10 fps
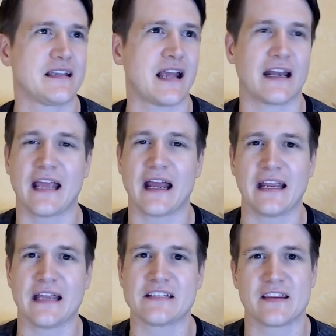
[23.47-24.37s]
kind of
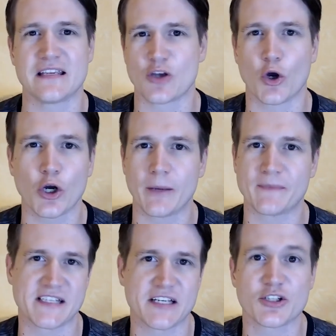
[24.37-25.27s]
getting into these hookup
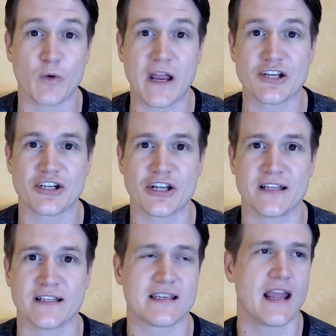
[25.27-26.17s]

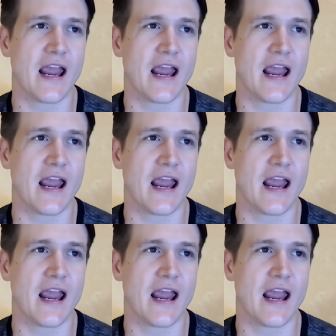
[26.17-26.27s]
situations